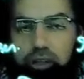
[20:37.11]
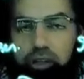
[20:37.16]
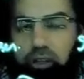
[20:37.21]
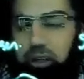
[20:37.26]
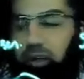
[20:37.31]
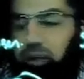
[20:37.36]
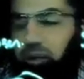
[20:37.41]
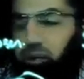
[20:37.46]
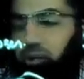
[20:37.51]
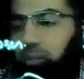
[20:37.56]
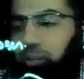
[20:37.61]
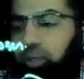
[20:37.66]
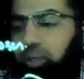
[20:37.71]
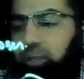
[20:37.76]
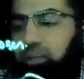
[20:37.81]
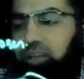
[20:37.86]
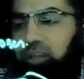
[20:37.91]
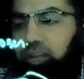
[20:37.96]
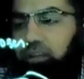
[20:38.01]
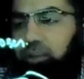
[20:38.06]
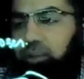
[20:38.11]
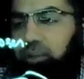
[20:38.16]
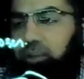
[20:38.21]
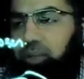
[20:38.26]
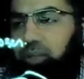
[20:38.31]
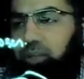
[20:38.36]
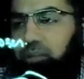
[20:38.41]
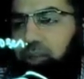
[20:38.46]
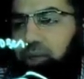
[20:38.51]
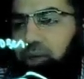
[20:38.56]
current oblique step up,
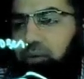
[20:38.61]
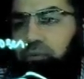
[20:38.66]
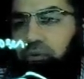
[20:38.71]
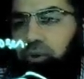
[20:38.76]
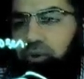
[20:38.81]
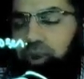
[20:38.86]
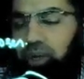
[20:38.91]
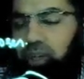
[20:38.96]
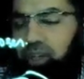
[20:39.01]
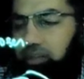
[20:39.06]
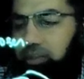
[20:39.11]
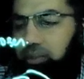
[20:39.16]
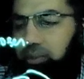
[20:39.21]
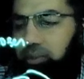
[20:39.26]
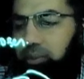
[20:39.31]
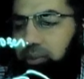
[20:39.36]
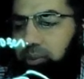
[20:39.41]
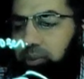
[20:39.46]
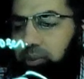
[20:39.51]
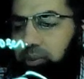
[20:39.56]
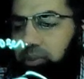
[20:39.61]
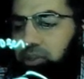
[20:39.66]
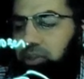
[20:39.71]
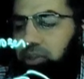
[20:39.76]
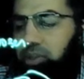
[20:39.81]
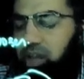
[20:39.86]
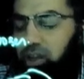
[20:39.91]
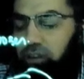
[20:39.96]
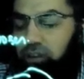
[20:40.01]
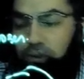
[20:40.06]
step down for measurement purposes,
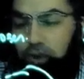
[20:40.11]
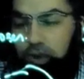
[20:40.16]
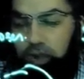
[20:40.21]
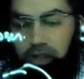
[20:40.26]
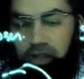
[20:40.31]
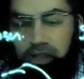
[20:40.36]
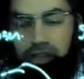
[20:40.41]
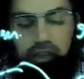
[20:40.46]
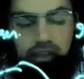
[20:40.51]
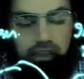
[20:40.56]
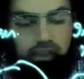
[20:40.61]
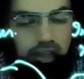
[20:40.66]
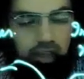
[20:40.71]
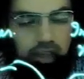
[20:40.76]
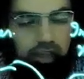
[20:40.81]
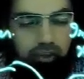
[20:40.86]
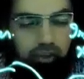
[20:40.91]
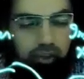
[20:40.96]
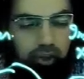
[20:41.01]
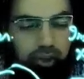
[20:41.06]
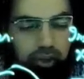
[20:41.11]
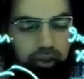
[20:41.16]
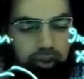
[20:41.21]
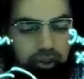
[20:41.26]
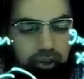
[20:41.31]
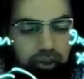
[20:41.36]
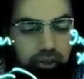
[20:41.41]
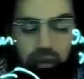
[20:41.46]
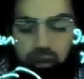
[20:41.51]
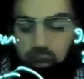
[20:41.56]
for electrical
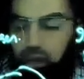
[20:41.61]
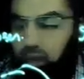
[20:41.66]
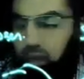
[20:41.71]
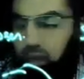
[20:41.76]
isolation.